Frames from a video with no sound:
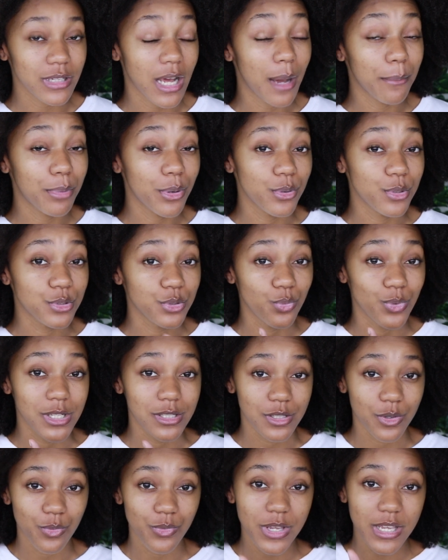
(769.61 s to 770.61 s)
I post
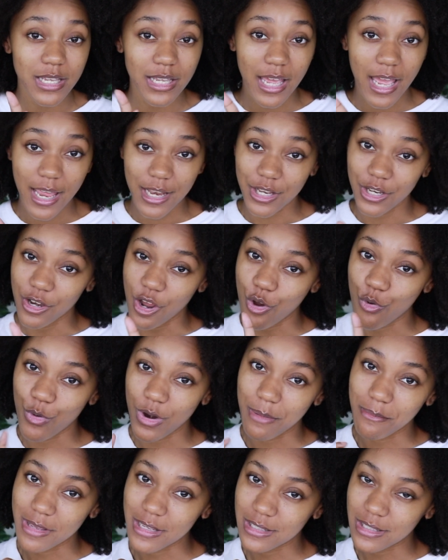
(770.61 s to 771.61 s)
once a week and you don't want
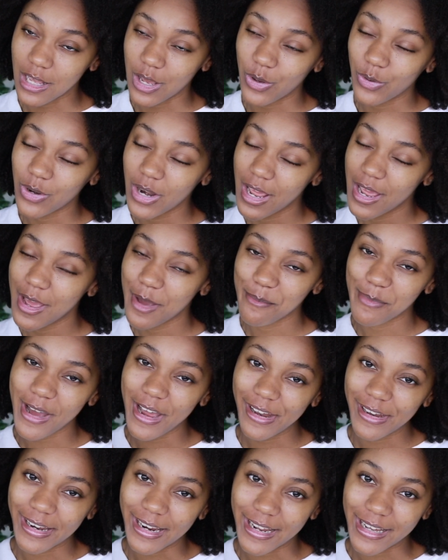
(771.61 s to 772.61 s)
to miss out.
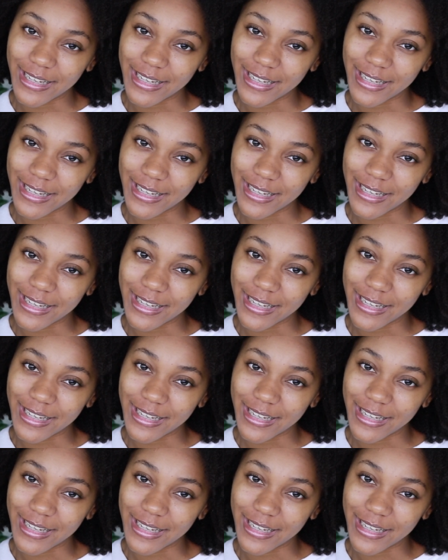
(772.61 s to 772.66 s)
Bye, you